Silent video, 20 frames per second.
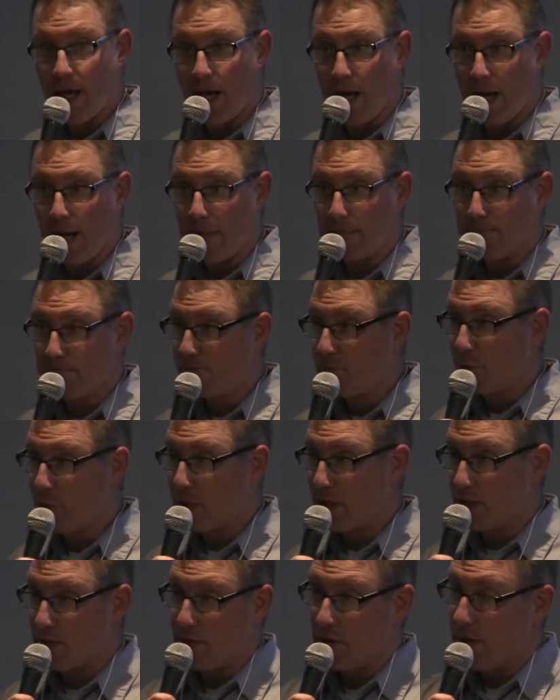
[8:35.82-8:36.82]
um, we
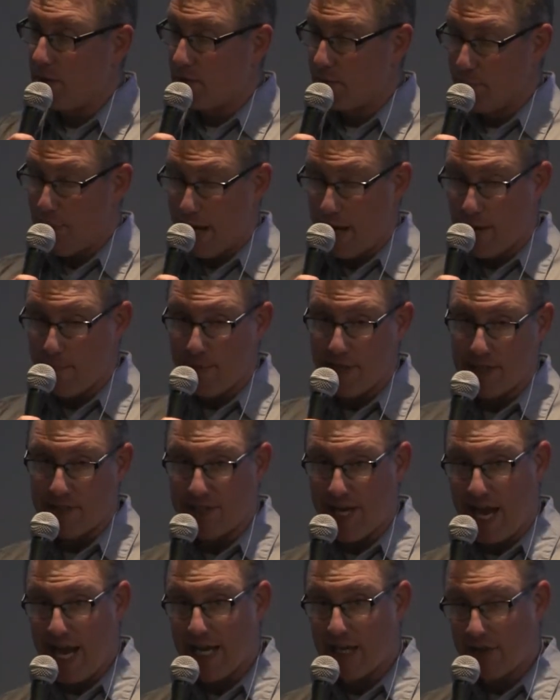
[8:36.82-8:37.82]
could buy a big
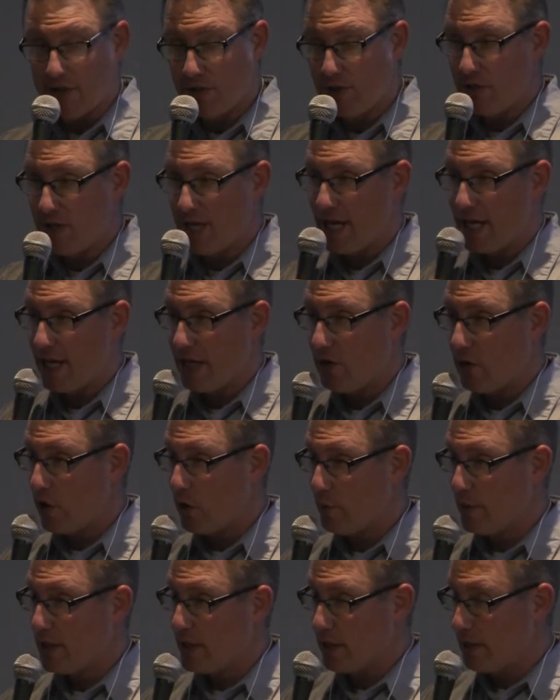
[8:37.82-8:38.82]
tank to do that in,
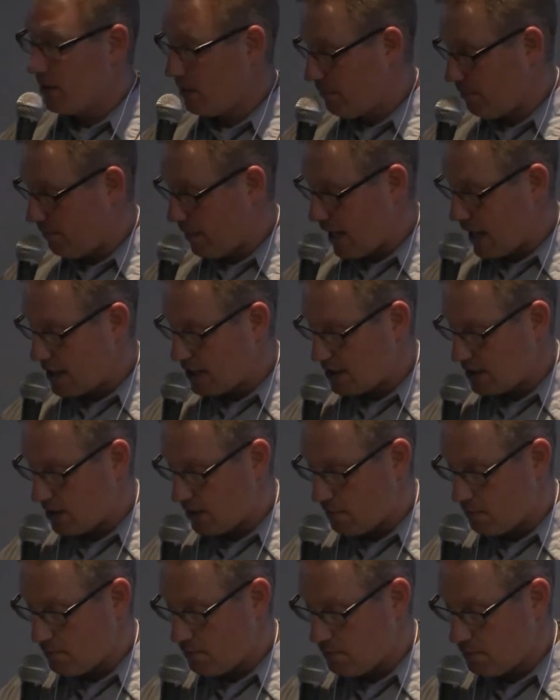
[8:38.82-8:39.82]
or we could buy
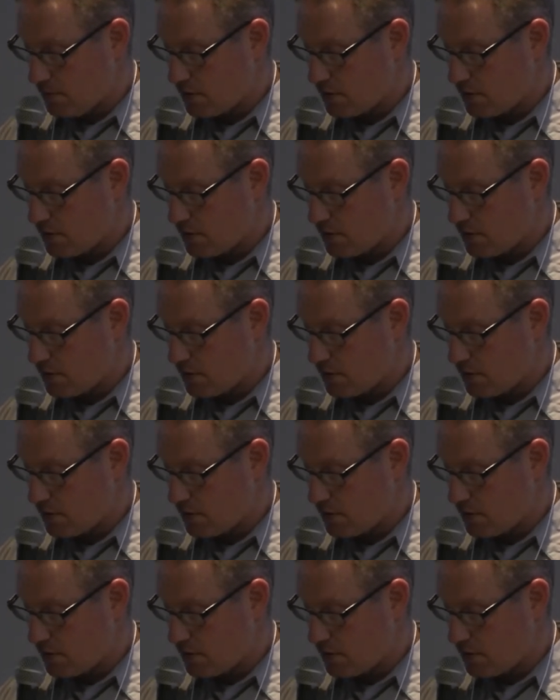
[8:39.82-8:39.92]
some